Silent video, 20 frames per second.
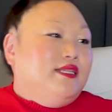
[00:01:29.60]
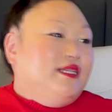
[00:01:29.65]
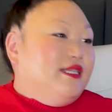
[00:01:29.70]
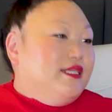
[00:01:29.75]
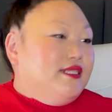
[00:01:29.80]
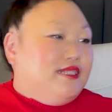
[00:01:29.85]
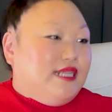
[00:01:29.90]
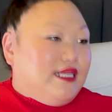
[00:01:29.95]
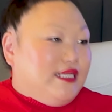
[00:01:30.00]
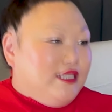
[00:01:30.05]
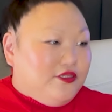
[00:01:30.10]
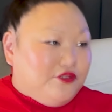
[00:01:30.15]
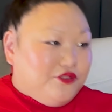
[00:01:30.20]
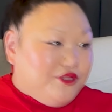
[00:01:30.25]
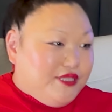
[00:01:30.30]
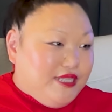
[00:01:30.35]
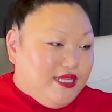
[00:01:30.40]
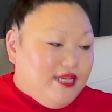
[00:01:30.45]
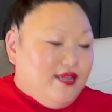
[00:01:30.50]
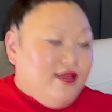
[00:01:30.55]
need a technical
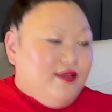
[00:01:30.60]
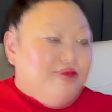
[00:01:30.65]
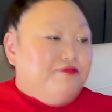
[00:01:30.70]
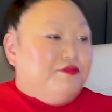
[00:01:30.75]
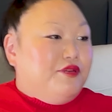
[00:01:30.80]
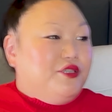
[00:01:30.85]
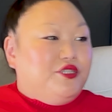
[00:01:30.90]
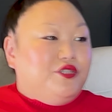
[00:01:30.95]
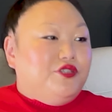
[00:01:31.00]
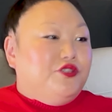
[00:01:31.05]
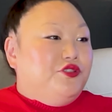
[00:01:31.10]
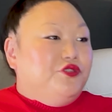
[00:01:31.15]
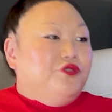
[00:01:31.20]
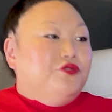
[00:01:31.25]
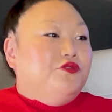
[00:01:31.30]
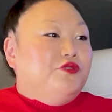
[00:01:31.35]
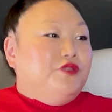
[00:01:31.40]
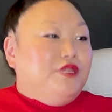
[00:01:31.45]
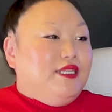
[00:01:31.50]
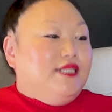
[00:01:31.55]
team, but you
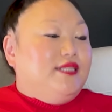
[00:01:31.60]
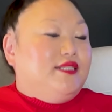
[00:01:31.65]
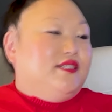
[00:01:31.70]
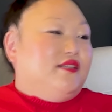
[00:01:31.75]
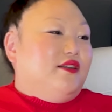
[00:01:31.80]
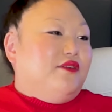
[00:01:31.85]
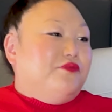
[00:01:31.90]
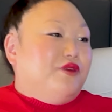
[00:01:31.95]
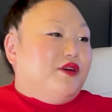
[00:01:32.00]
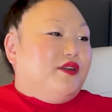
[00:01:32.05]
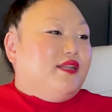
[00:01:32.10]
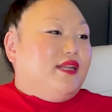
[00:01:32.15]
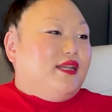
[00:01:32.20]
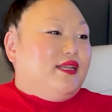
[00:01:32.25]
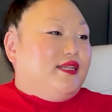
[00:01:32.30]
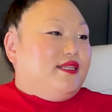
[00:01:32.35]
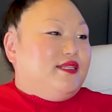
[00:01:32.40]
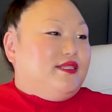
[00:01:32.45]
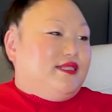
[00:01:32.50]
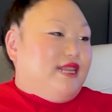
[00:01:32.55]
do need someone that
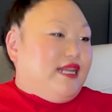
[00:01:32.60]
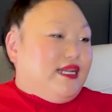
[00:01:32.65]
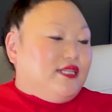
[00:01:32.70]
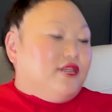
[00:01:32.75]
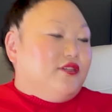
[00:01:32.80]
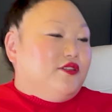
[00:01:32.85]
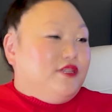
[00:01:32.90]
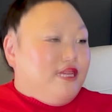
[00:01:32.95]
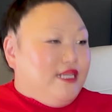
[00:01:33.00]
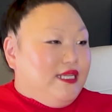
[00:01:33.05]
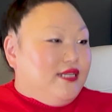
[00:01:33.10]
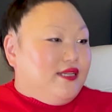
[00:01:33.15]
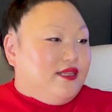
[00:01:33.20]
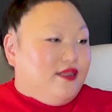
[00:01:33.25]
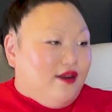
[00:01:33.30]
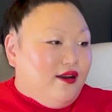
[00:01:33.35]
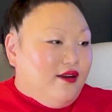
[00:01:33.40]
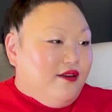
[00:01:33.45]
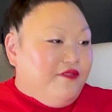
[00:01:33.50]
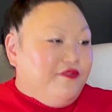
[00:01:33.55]
is technically
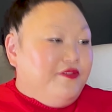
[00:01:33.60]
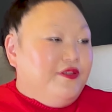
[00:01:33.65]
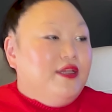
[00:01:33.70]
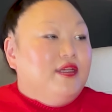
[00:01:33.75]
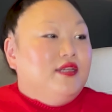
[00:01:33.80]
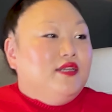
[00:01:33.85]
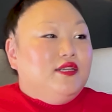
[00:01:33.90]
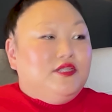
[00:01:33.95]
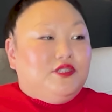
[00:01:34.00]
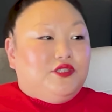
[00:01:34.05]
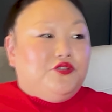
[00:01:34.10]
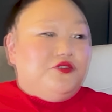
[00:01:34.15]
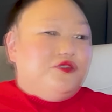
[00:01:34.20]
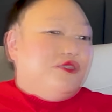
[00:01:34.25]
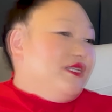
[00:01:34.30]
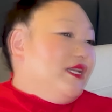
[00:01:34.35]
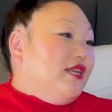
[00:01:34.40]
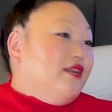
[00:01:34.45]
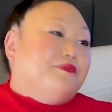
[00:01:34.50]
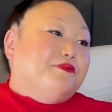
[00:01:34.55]
enough to
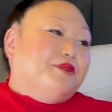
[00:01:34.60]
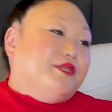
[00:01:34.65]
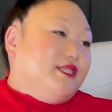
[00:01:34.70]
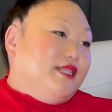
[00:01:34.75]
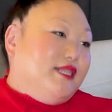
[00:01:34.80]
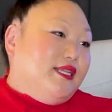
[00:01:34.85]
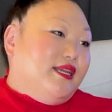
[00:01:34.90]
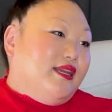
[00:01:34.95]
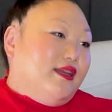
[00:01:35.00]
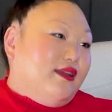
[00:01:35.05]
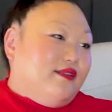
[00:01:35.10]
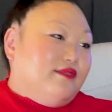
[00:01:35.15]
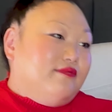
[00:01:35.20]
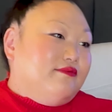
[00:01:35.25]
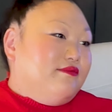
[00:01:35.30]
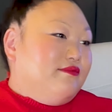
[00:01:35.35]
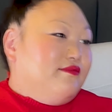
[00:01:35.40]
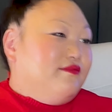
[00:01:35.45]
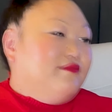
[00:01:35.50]
set up a CDN.